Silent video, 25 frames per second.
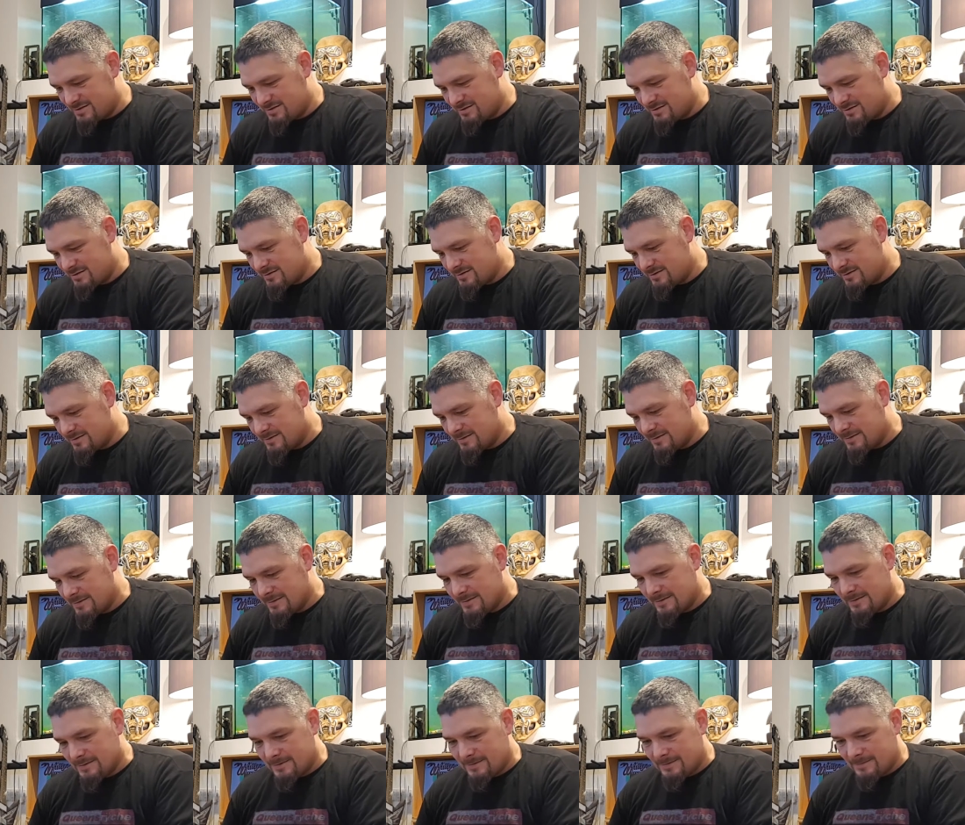
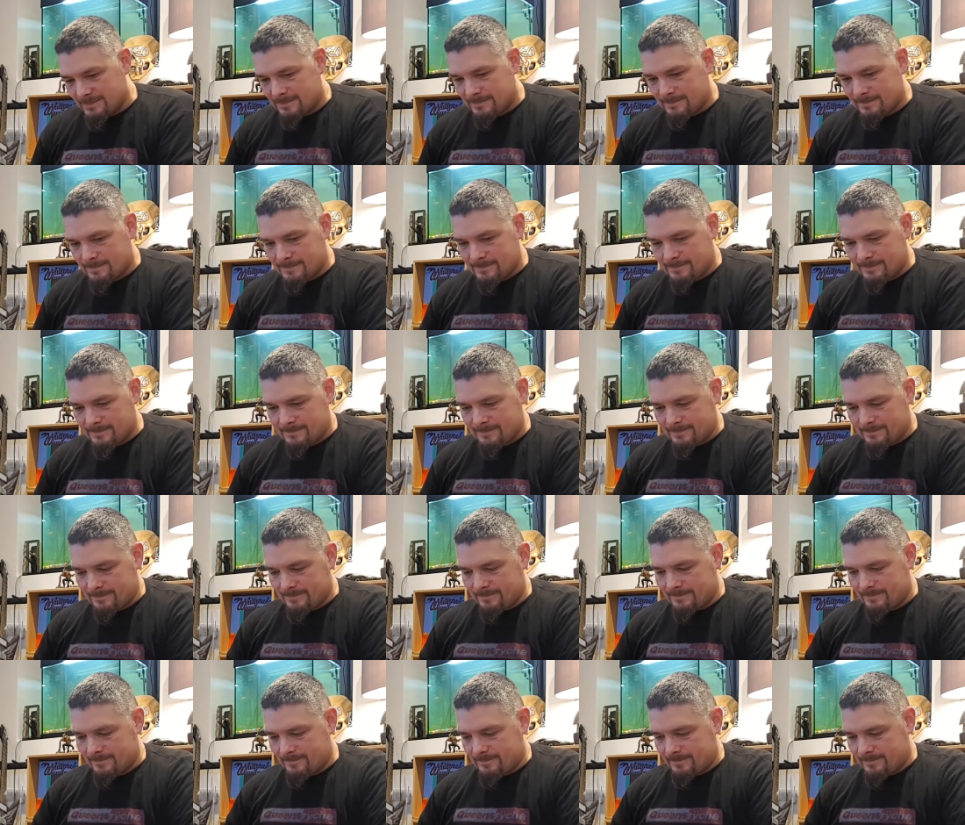
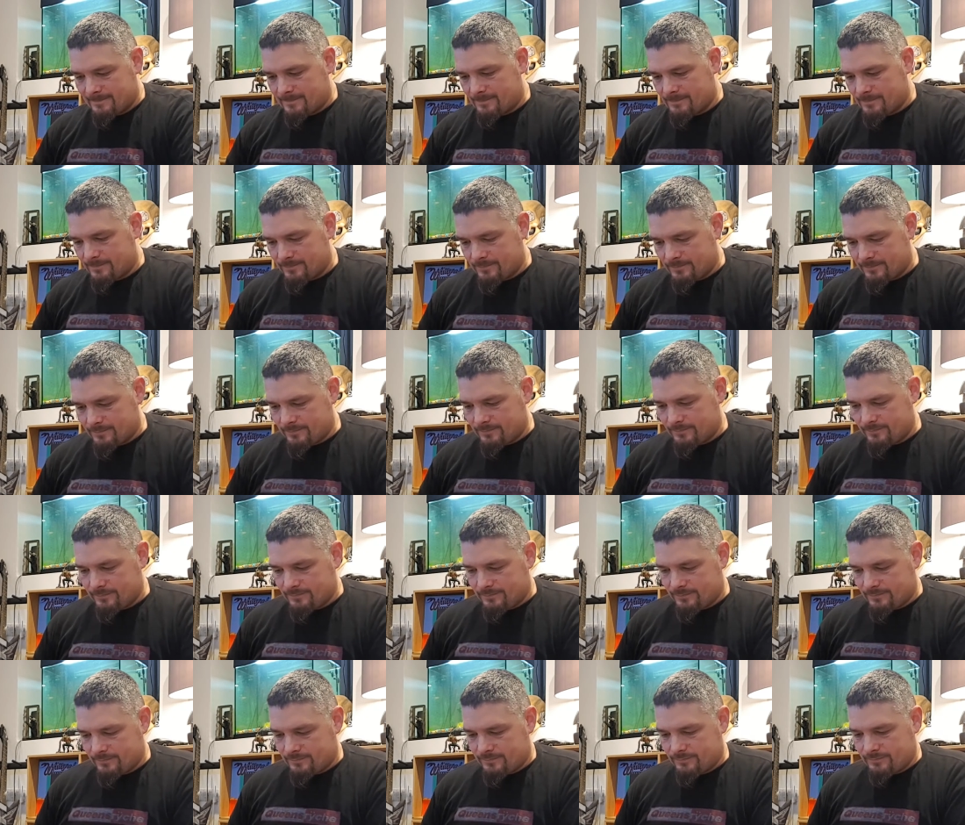
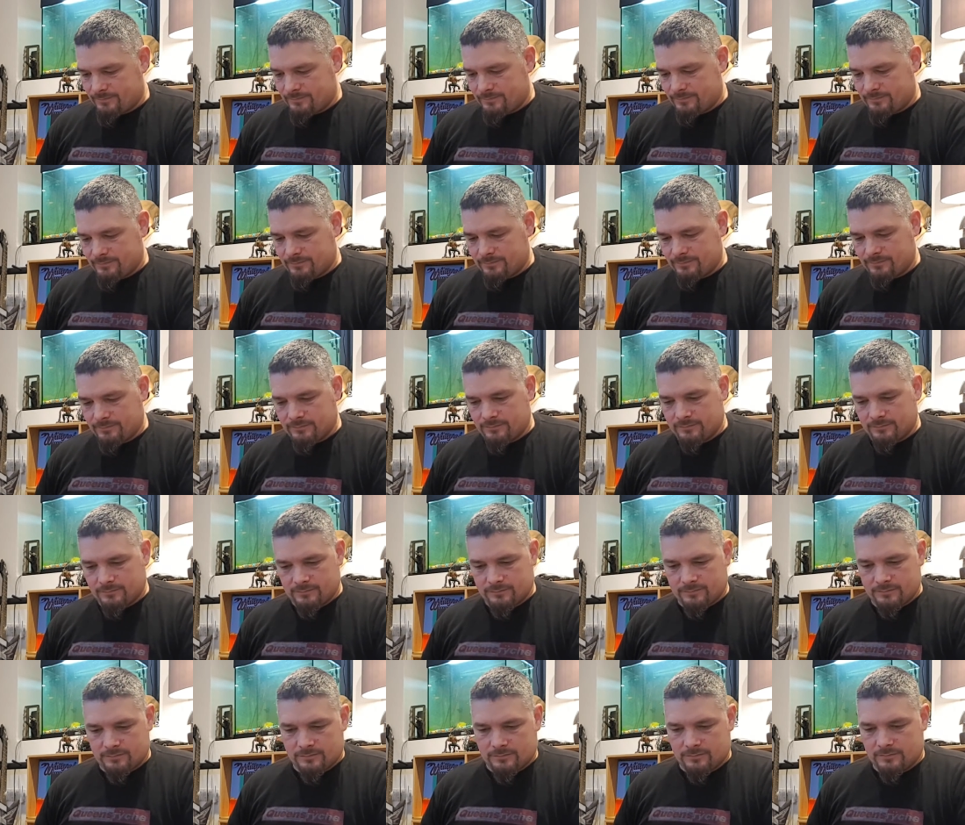
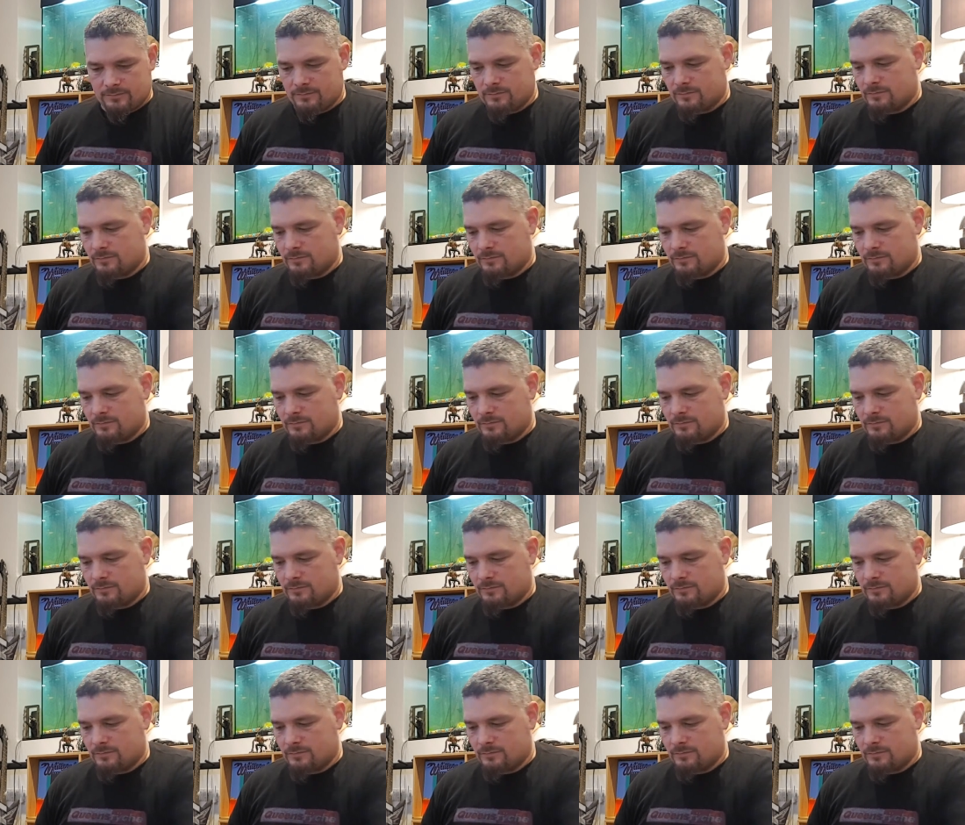Nobody speaks.